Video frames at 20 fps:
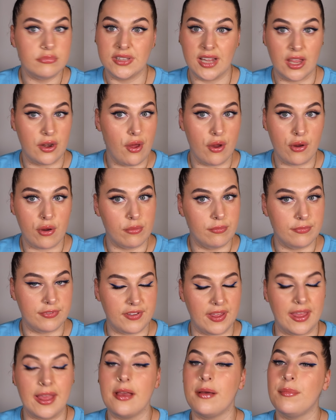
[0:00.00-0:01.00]
They're not
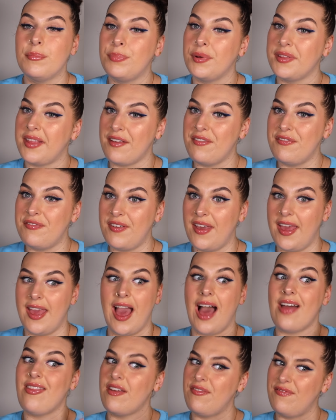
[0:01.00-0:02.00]
comfy, but they
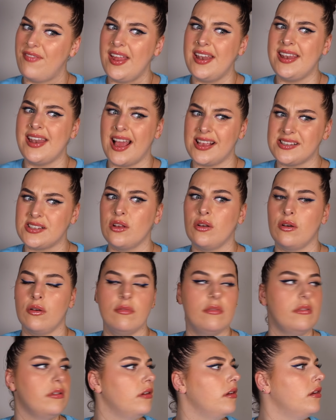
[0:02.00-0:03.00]
fit. And they fit nice and
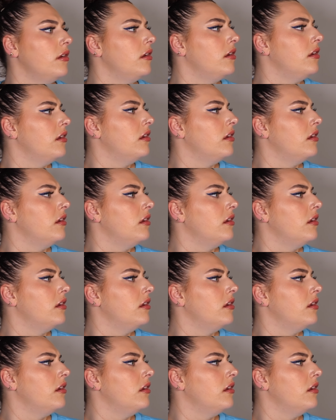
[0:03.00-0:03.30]
comfy.